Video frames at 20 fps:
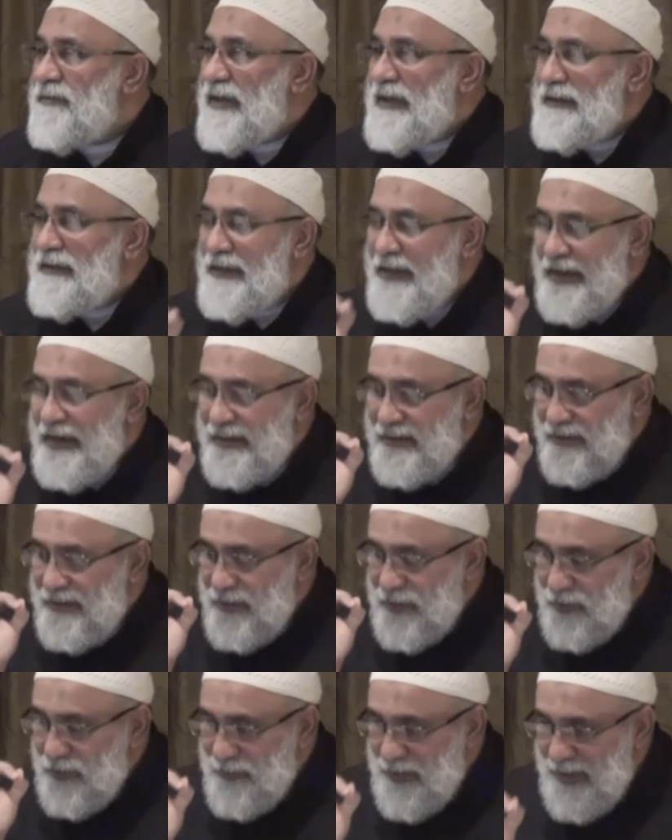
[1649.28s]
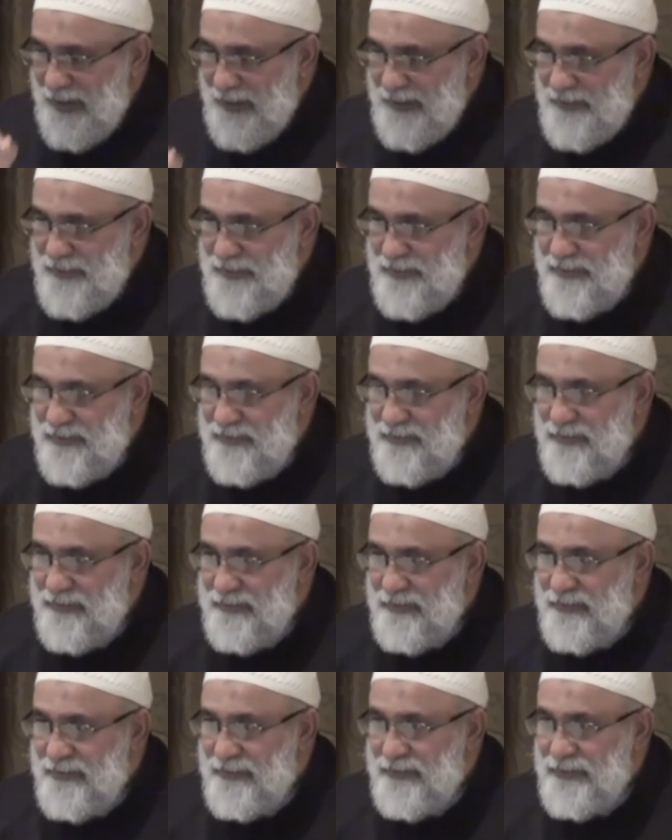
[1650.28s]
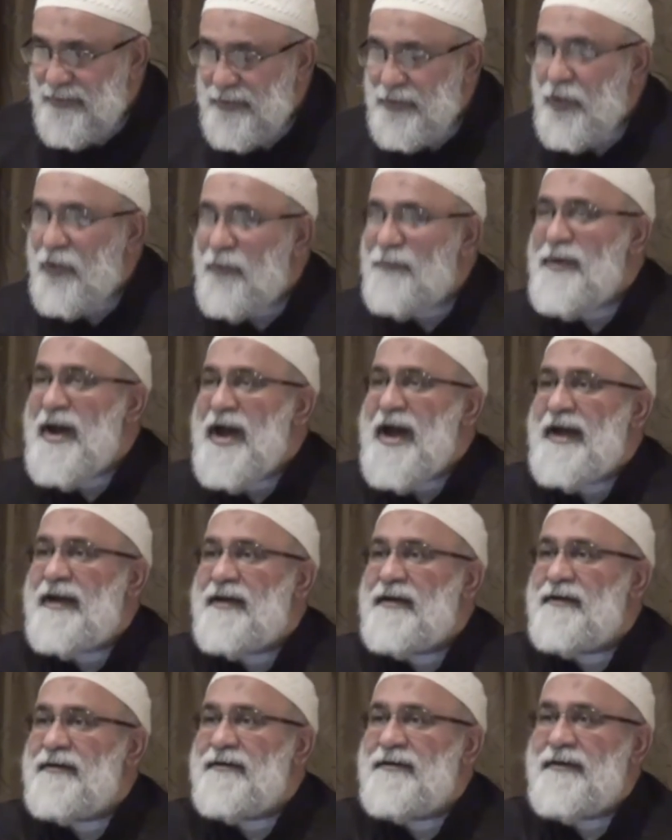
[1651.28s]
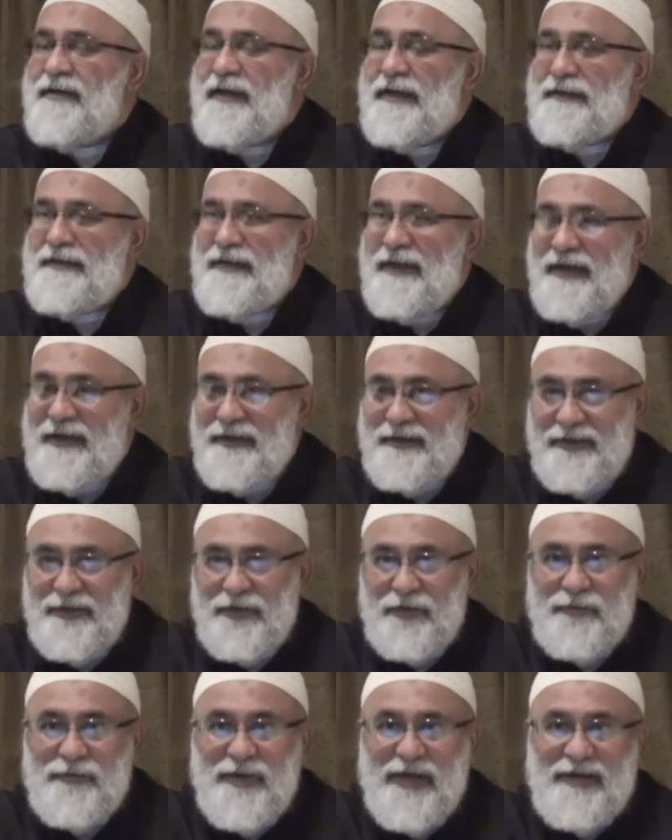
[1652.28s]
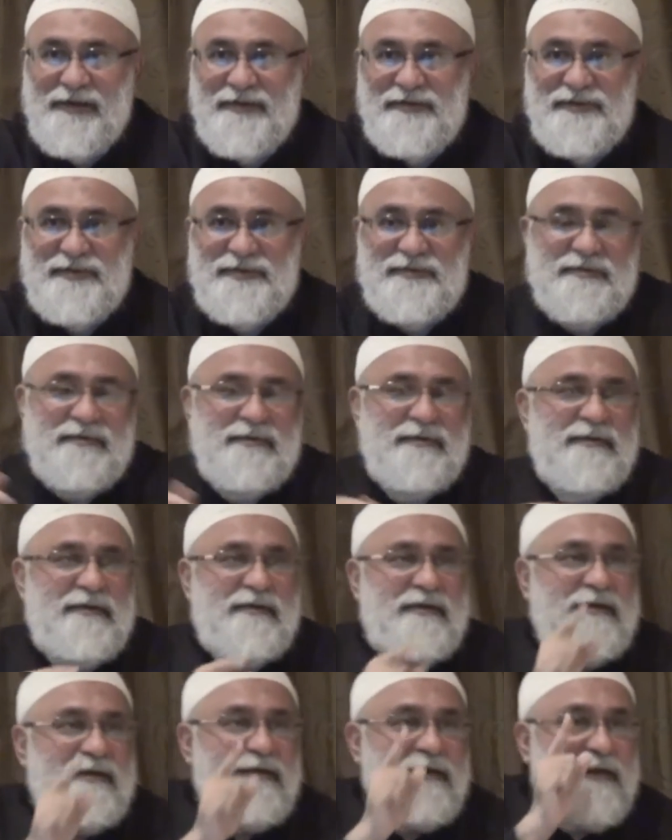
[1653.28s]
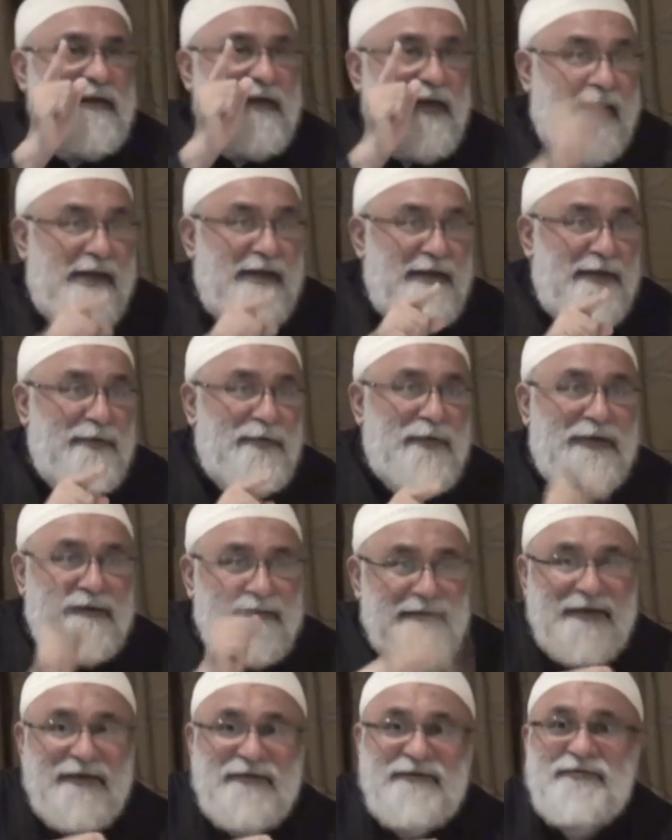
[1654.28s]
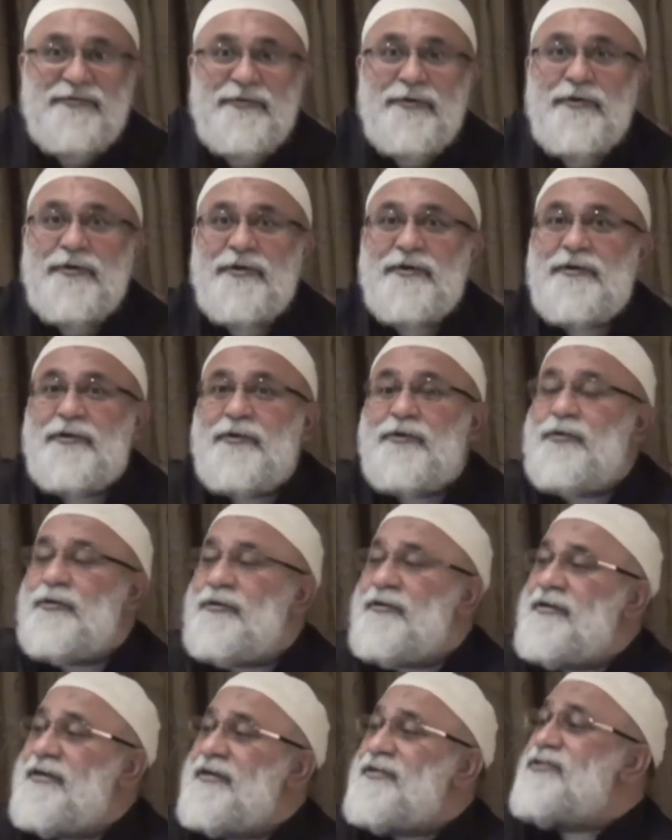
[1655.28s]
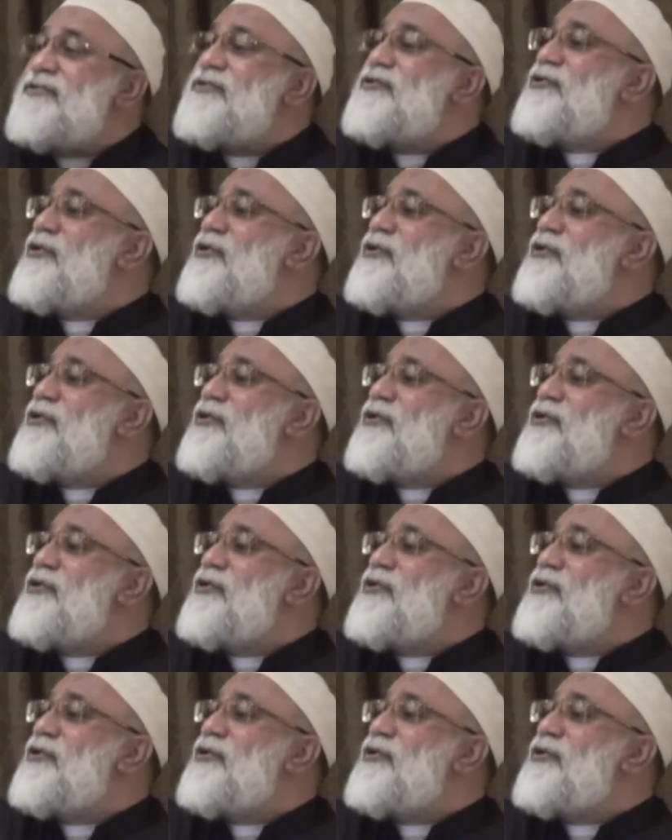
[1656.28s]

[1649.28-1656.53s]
and the aql obeys. Go back, and the aql obeys. Anyone, therefore, who does